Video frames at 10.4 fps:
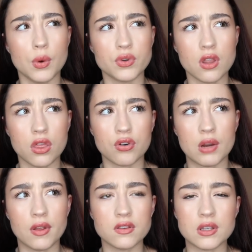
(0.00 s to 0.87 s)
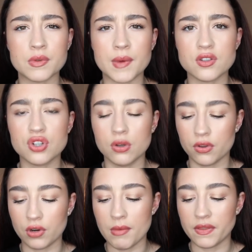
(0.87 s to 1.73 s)
it wasn't 3 months, it was about 2 or
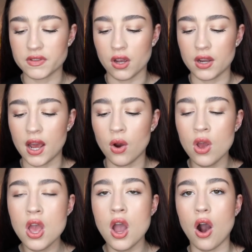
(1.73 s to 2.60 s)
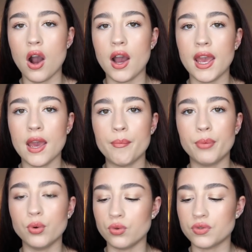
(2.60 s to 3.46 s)
3 months ago now, I
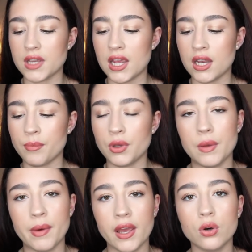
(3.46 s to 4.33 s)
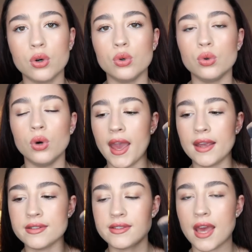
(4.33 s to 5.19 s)
bought in a Beauty Bay haul
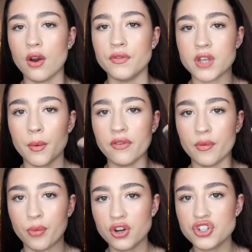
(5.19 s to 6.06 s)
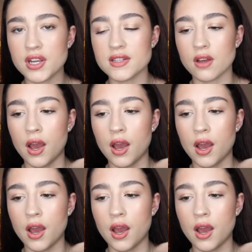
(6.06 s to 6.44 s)
a set of Zoeva brushes.